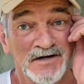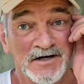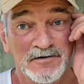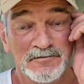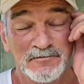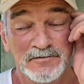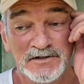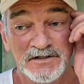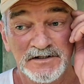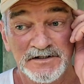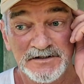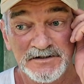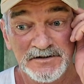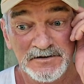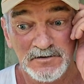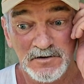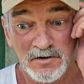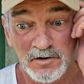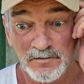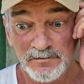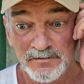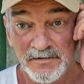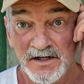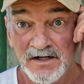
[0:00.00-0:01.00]
I really do
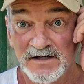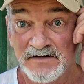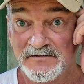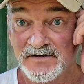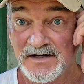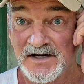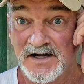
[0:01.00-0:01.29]
hope none of